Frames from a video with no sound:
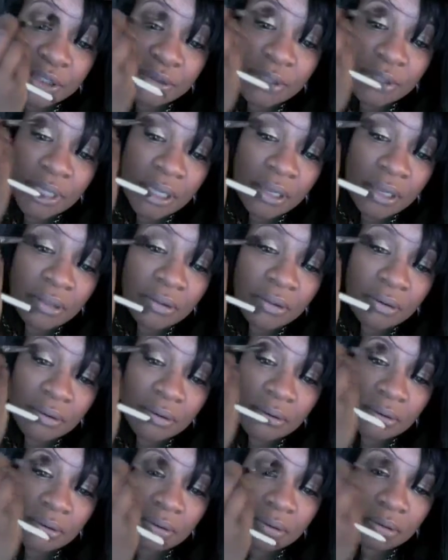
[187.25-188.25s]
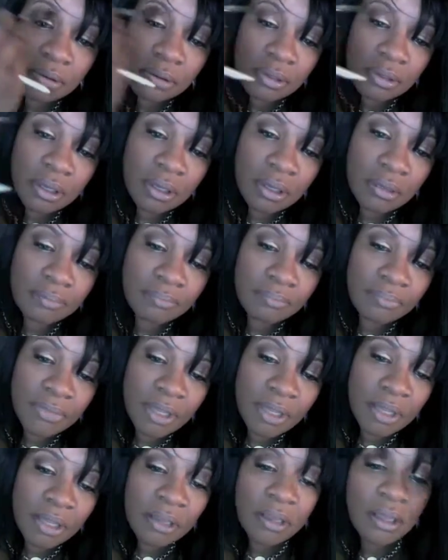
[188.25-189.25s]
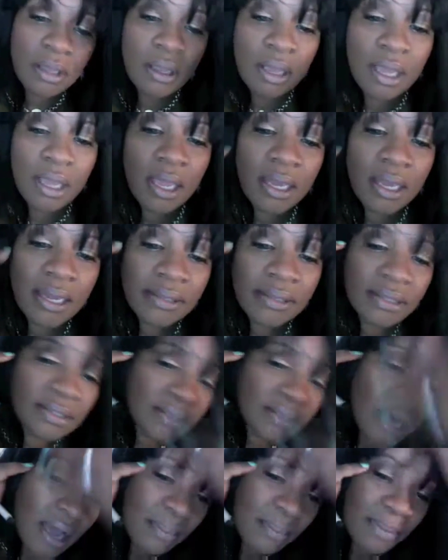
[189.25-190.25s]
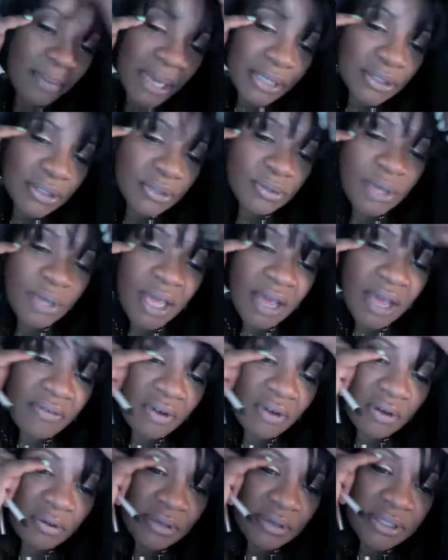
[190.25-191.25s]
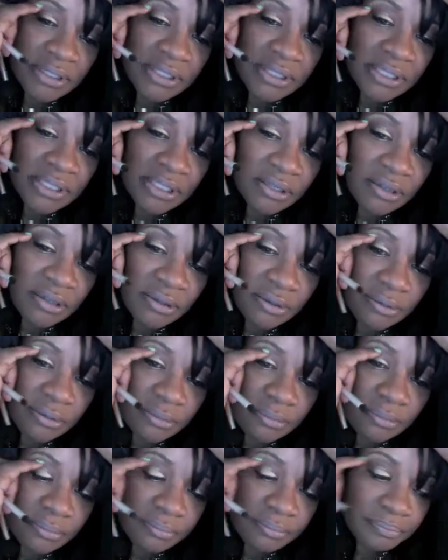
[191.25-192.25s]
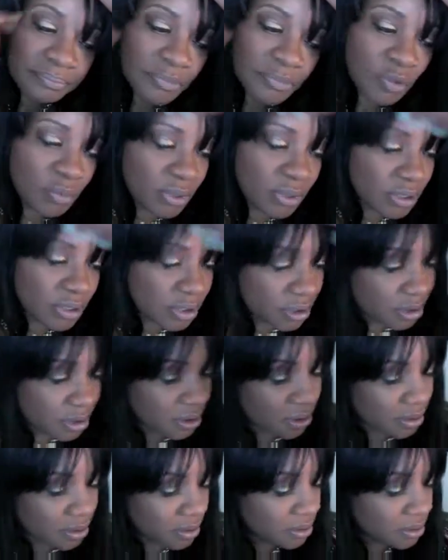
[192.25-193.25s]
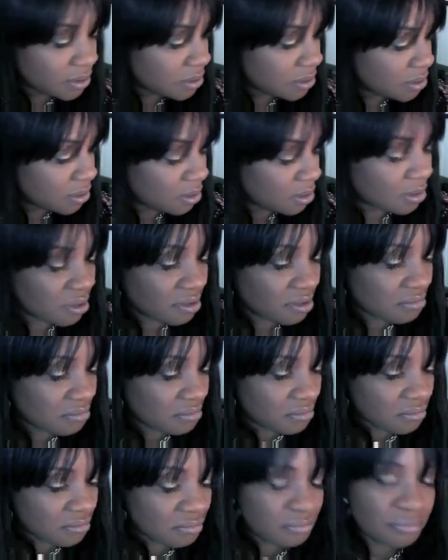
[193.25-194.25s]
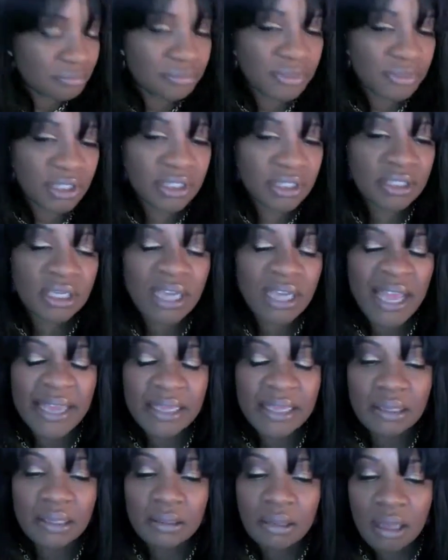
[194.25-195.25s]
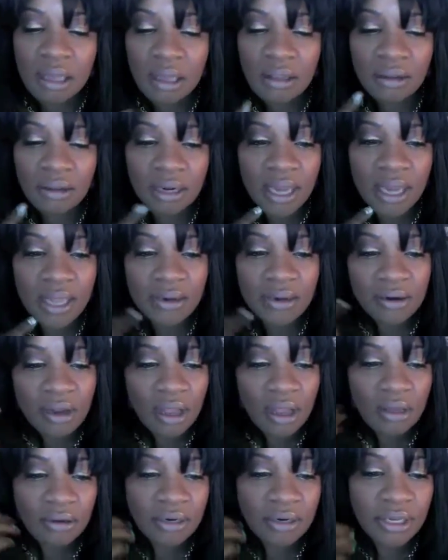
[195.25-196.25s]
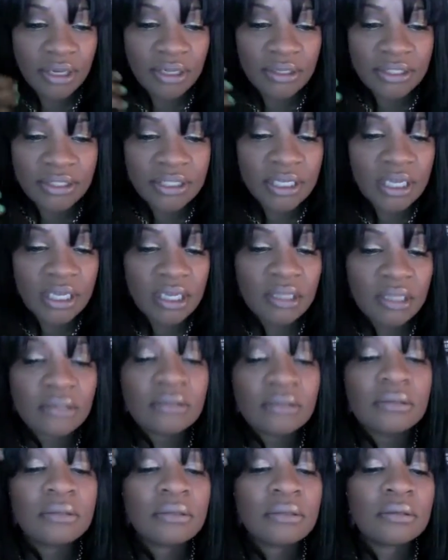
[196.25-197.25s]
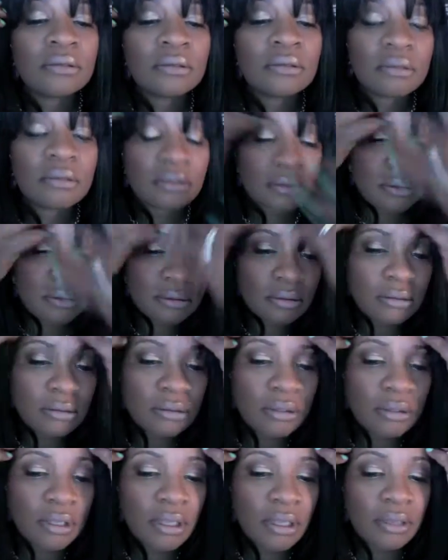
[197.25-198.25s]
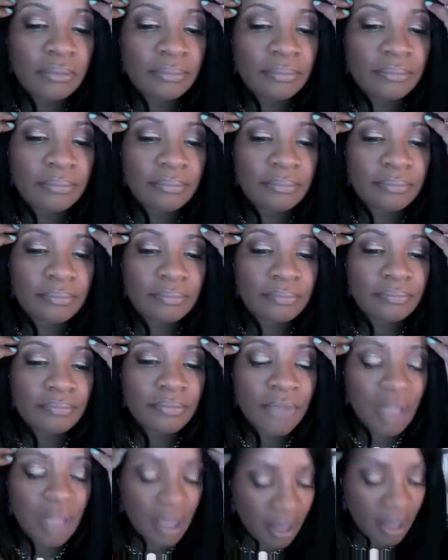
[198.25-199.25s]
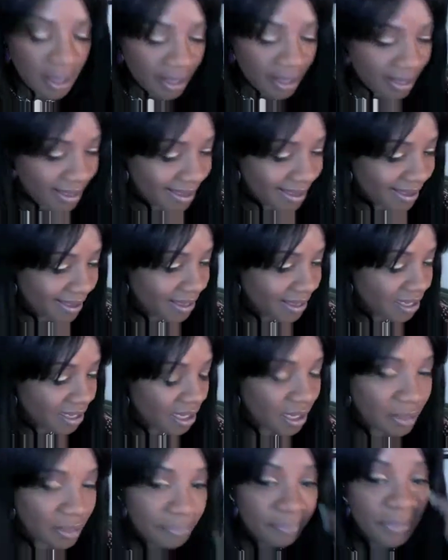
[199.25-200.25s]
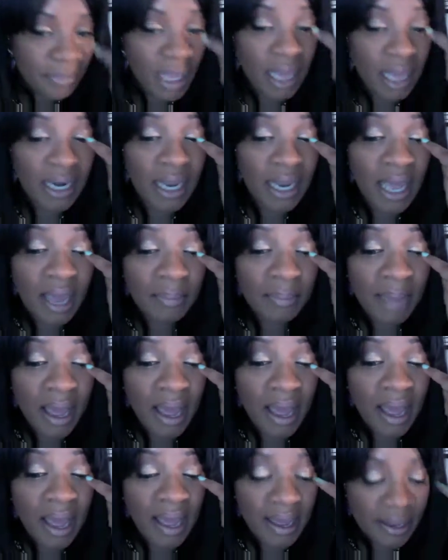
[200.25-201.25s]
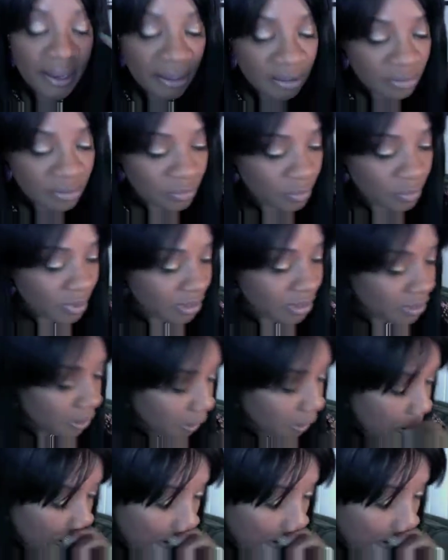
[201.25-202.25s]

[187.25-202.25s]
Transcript: together, okay. And at the top, I do have on concealer, which is just a light color, lighter color than your skin. Okay. And um, I line my eyes with uh,